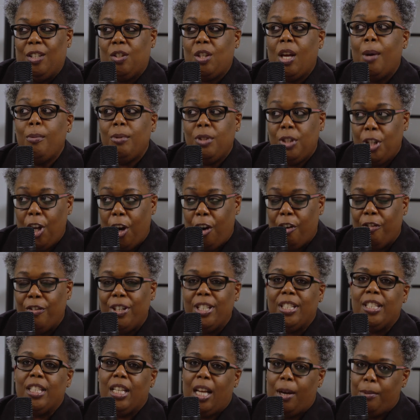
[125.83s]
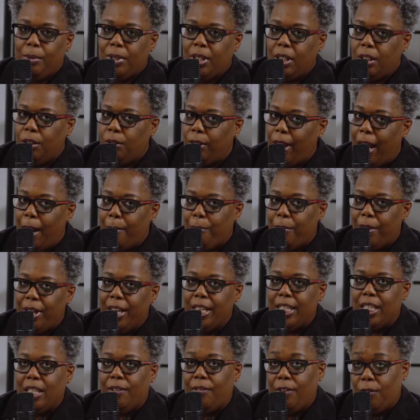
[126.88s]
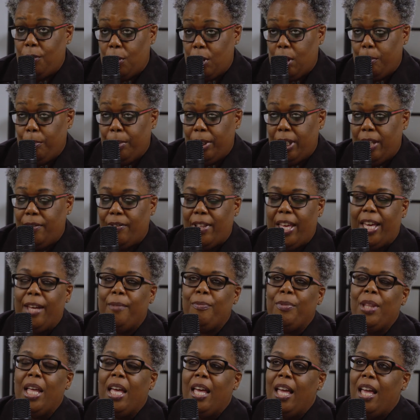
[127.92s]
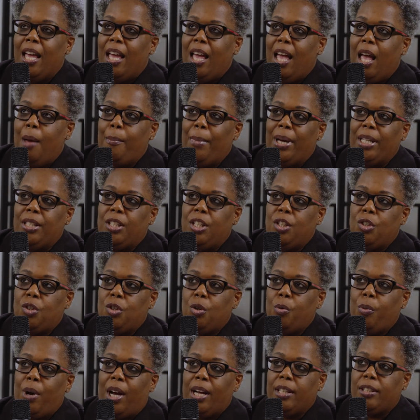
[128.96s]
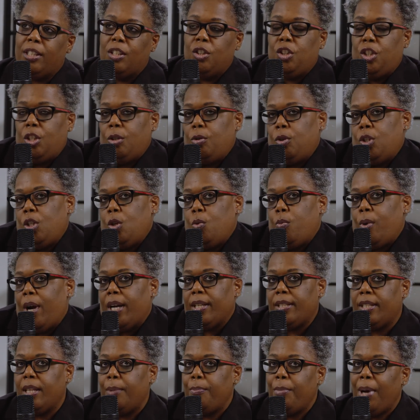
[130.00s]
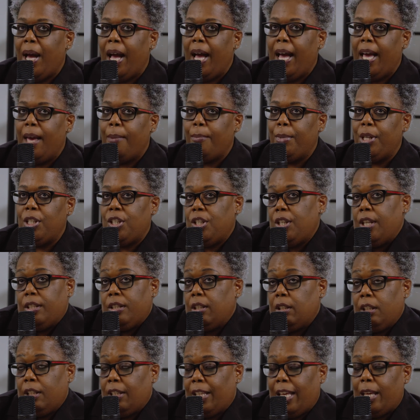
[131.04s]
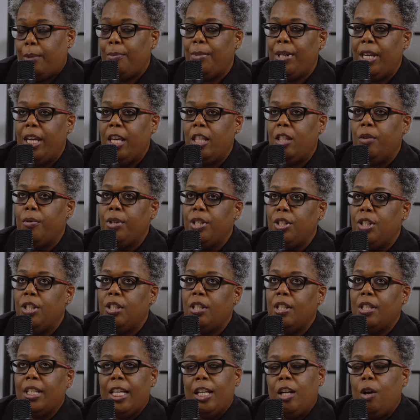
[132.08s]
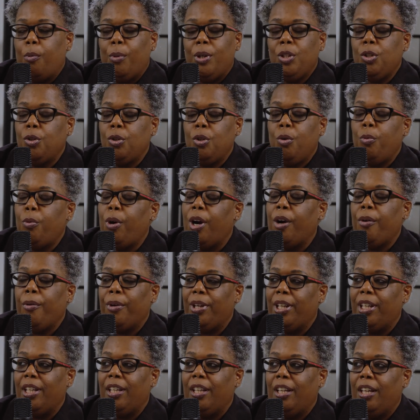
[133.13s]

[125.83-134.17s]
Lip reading: So I was nervous, and I was a little apprehensive, if you can believe that. And my teacher walks, and she walks up behind me. She doesn't look like me either, and she says, "I don't want you to worry.